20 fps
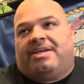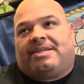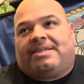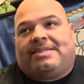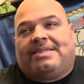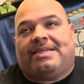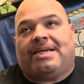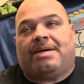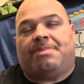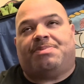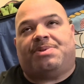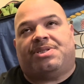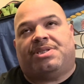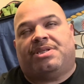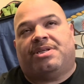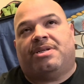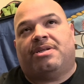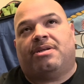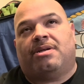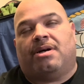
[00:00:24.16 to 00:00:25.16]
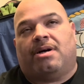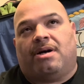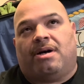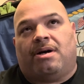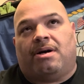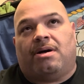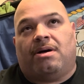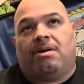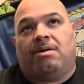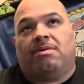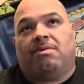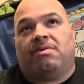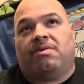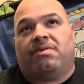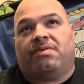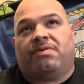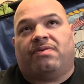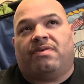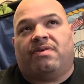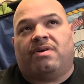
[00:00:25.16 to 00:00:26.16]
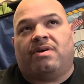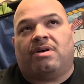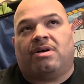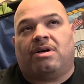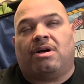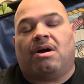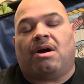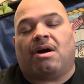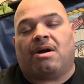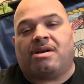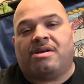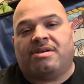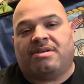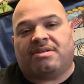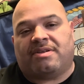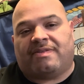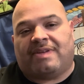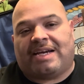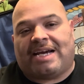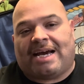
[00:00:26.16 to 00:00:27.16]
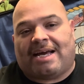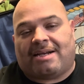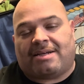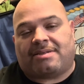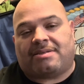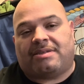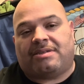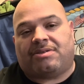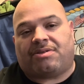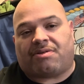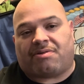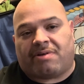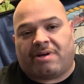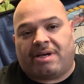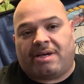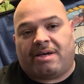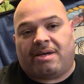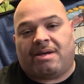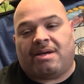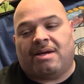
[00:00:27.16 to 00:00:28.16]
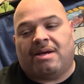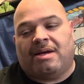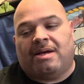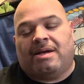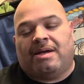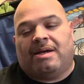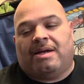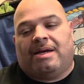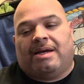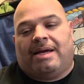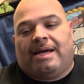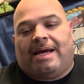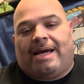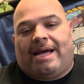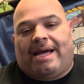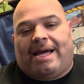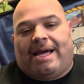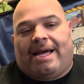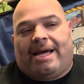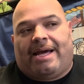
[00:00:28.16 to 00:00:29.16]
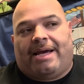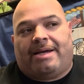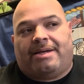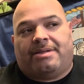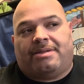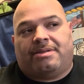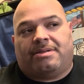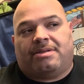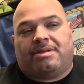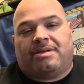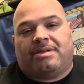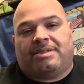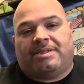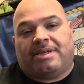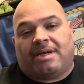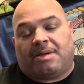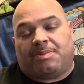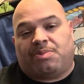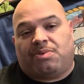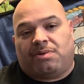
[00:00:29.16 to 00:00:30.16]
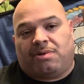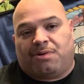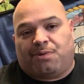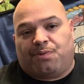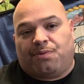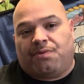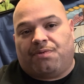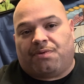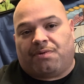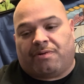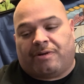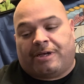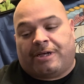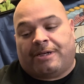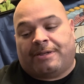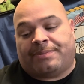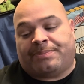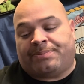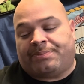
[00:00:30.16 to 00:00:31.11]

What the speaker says: exception of Guardians of the Galaxy 3 and Deadpool and Wolverine.